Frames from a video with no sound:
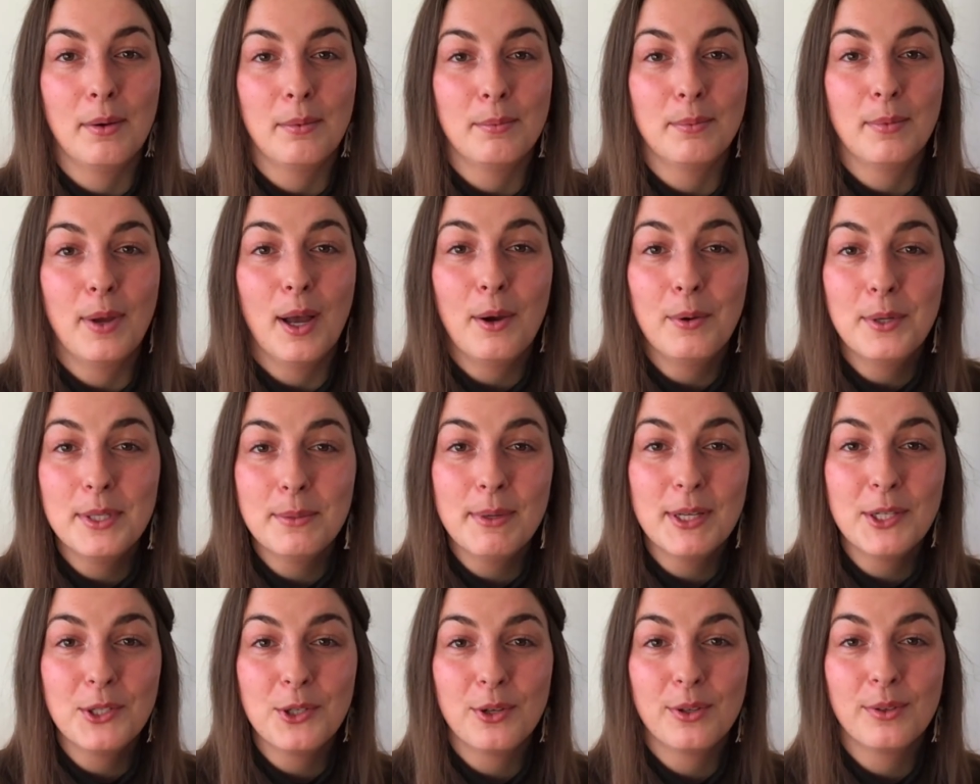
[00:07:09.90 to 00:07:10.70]
Always make
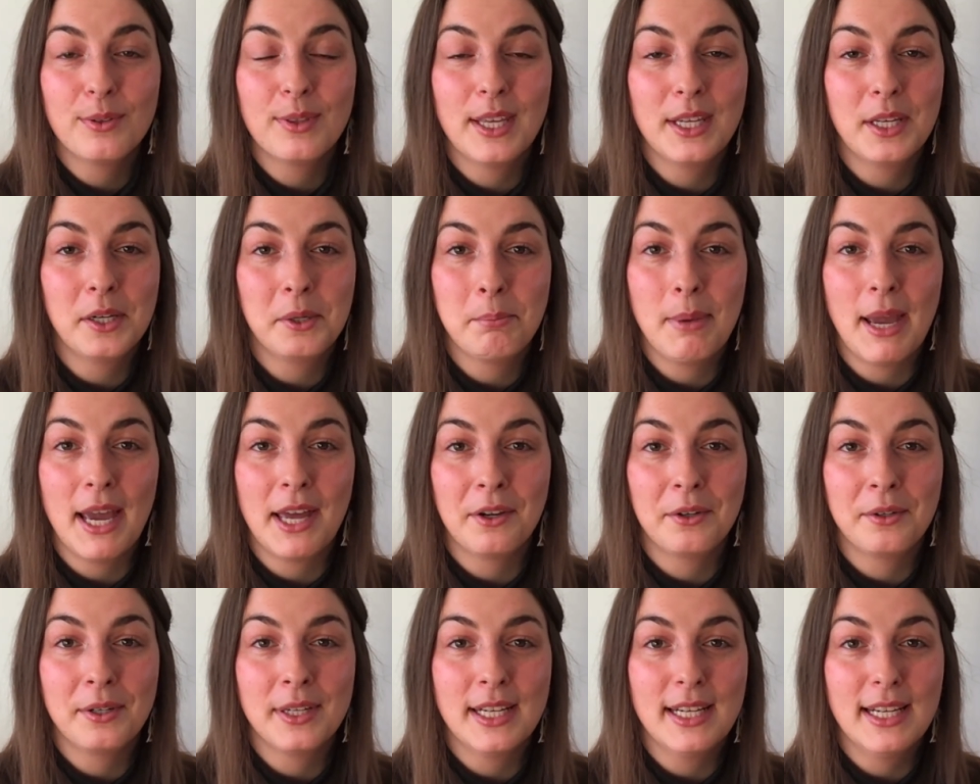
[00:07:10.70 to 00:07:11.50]
sure that your
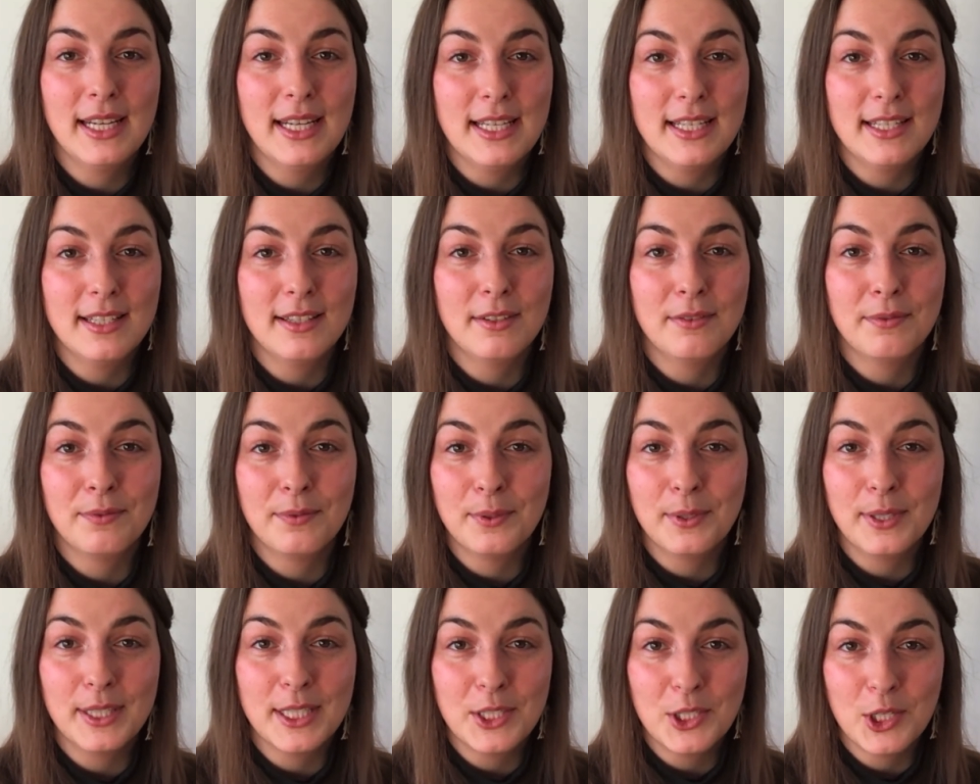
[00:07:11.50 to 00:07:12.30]
battery is
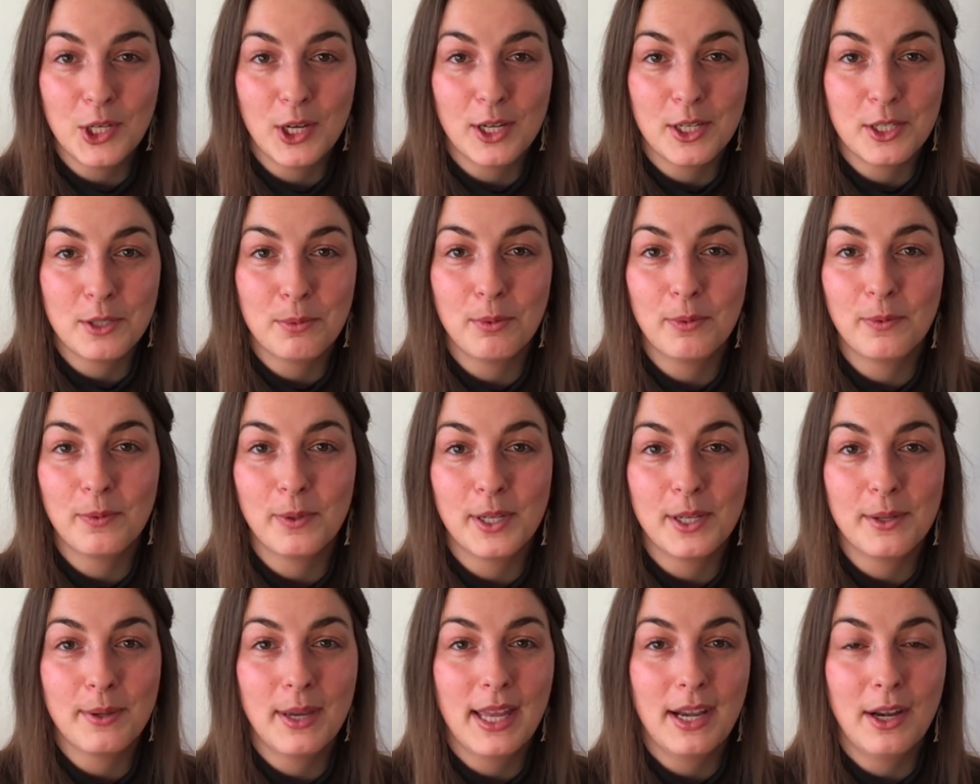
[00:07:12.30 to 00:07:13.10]
fully charged before you
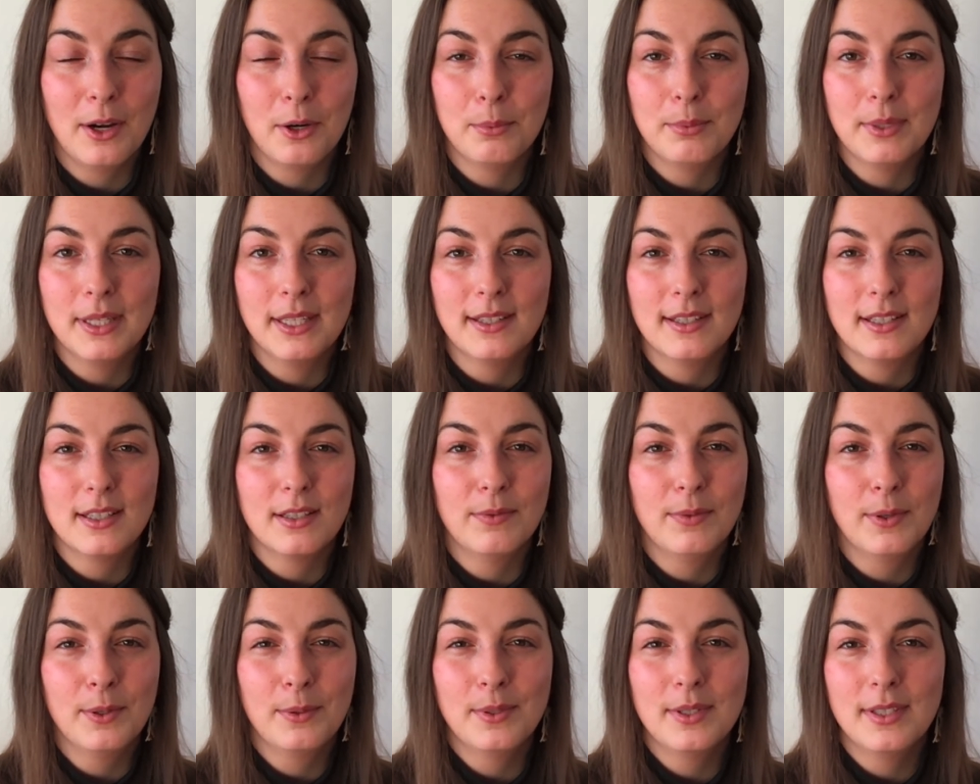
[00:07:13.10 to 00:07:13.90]
head out, because
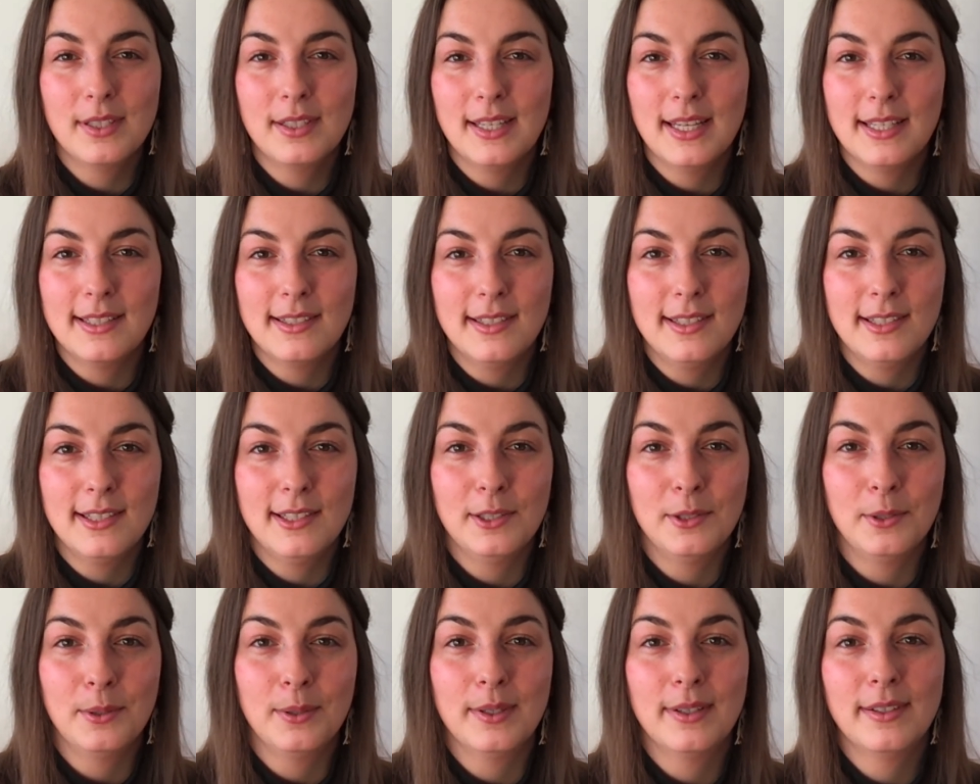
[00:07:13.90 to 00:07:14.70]
phones tend
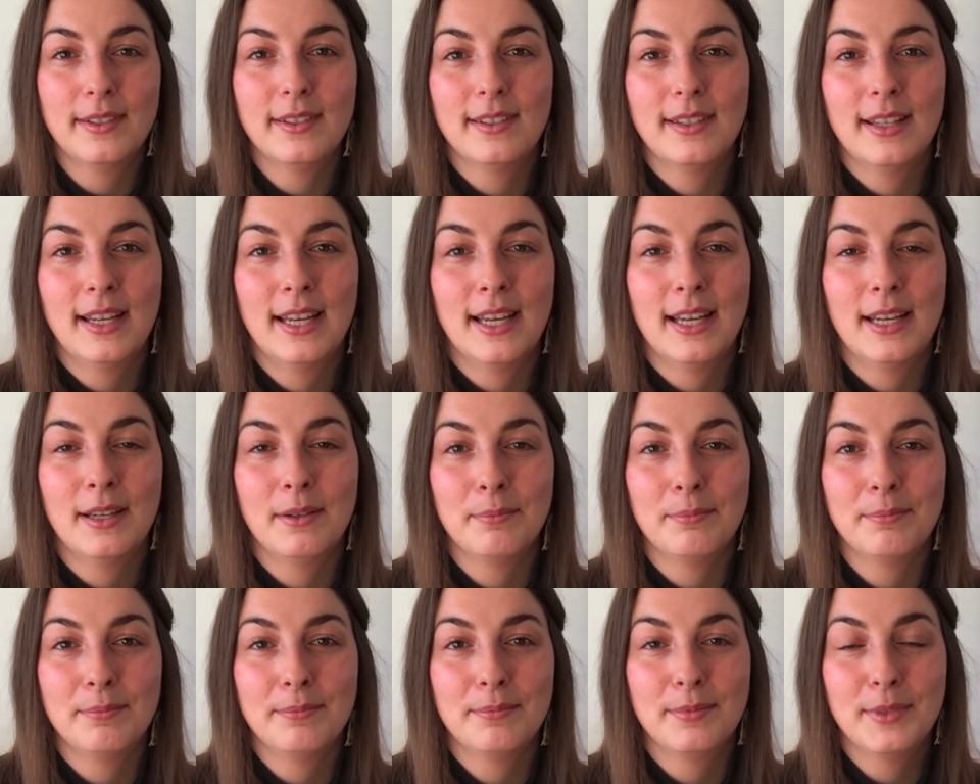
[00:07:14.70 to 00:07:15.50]
to
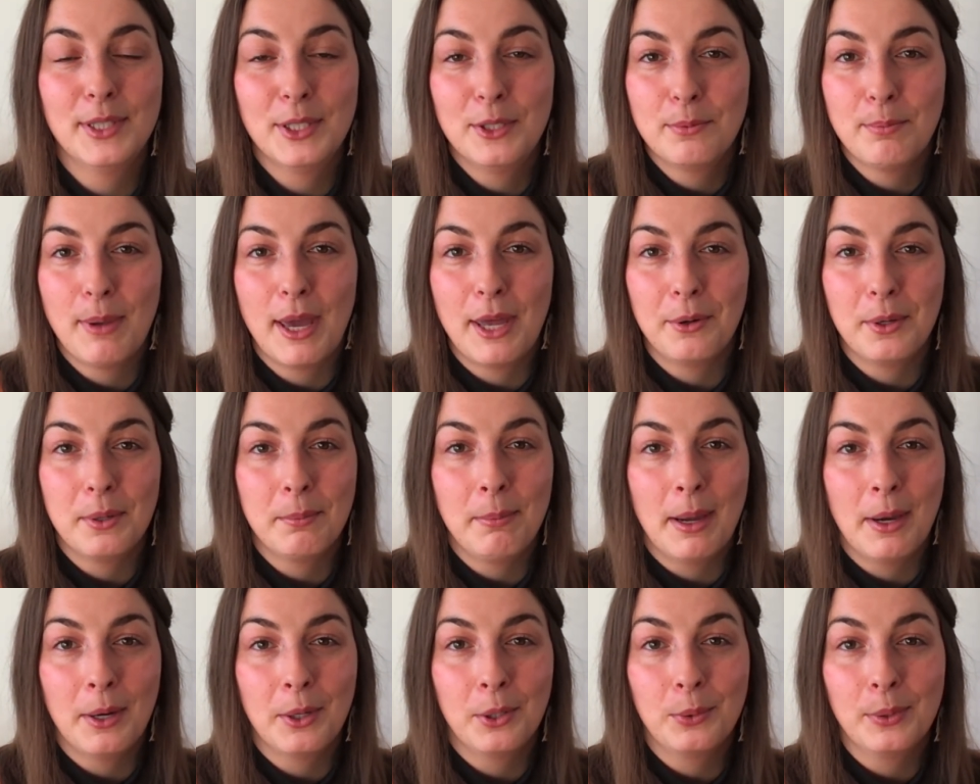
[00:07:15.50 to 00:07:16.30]
lose battery
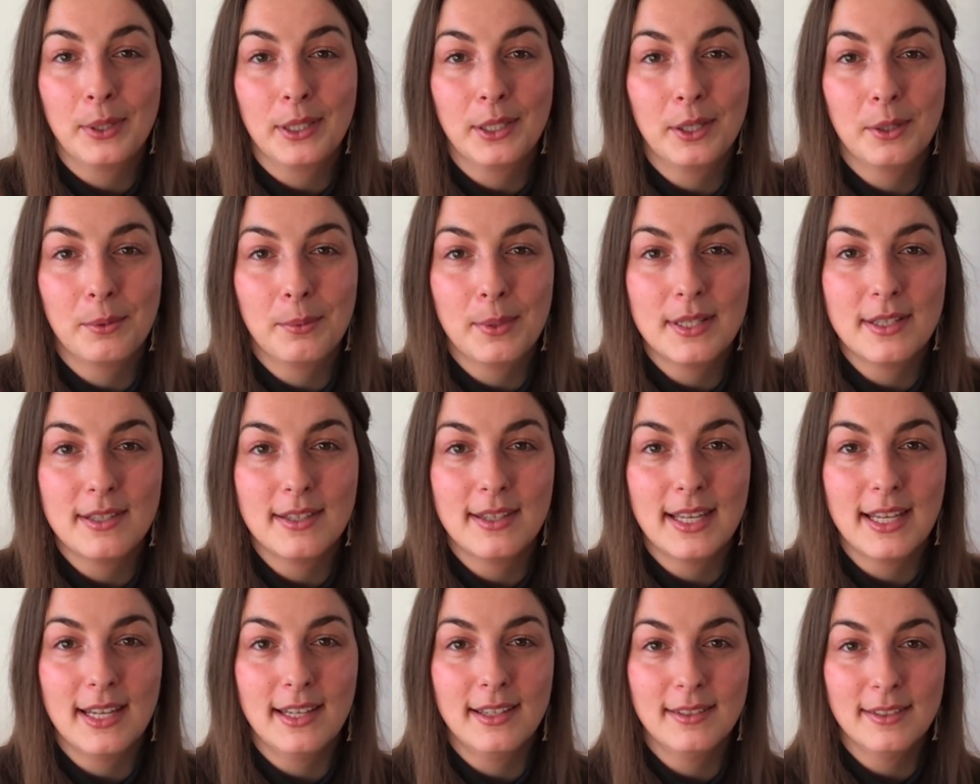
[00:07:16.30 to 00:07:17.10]
power quicker once
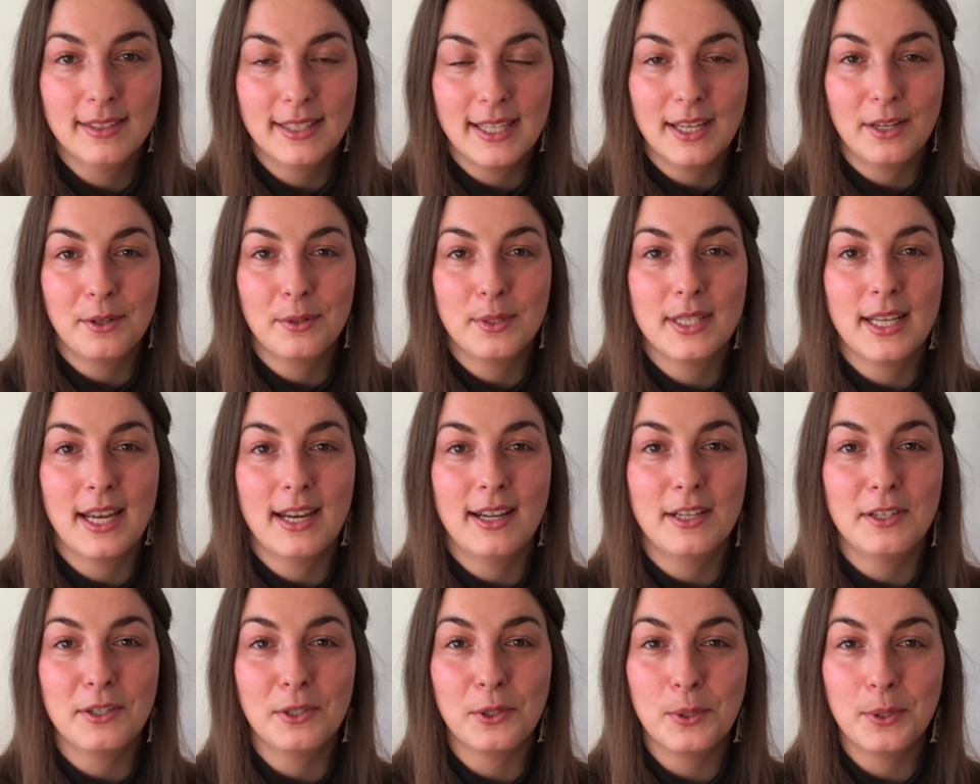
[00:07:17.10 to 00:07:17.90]
they get outside
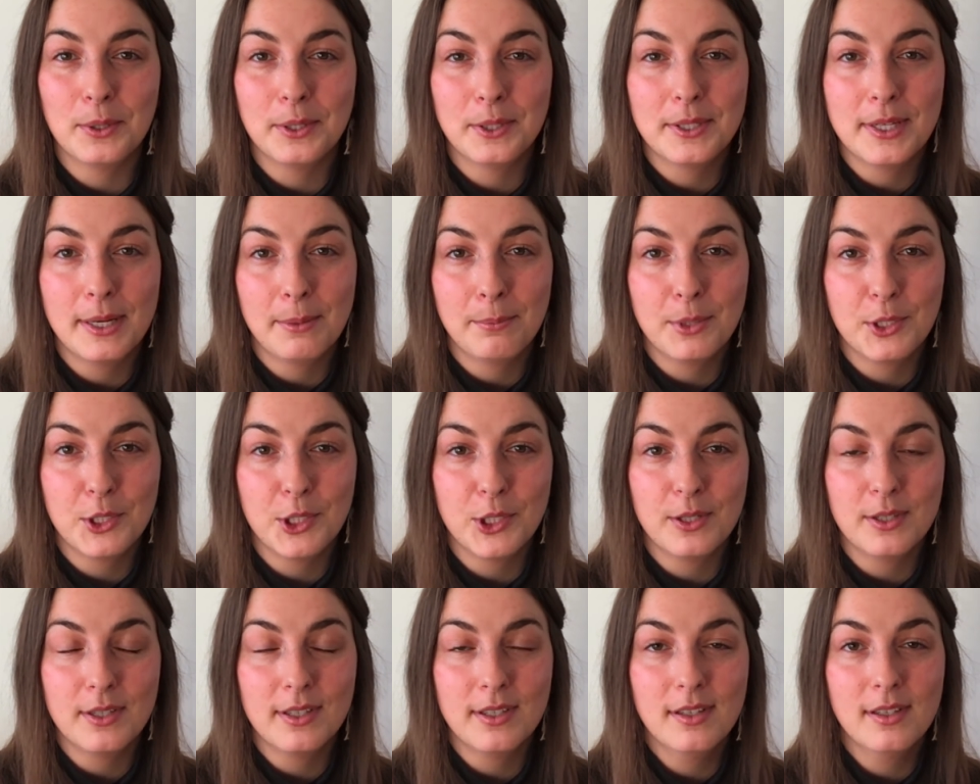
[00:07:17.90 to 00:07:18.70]
into cooler
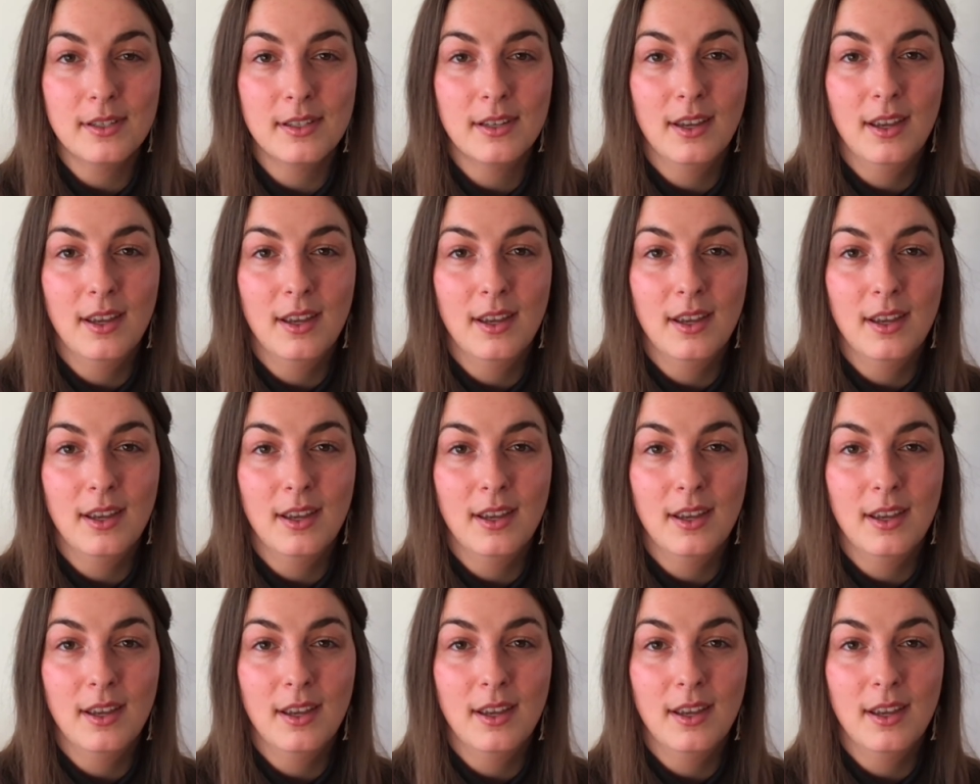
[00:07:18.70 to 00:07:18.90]
temperatures.